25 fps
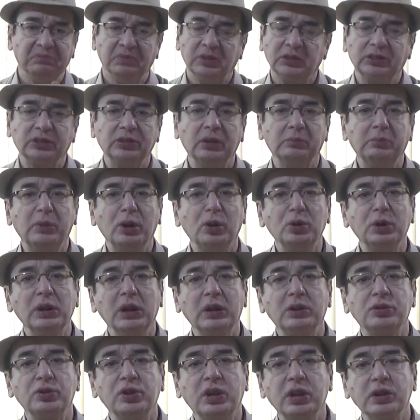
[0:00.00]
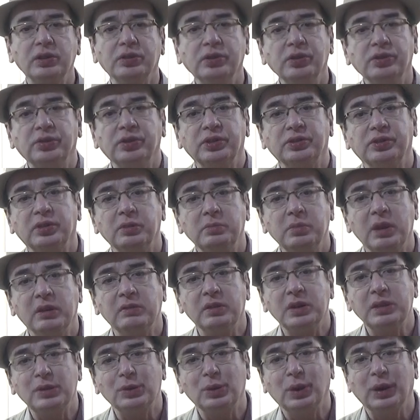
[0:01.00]
but somehow the education system
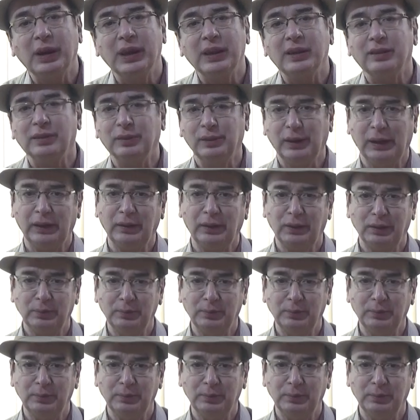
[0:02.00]
never took care of that.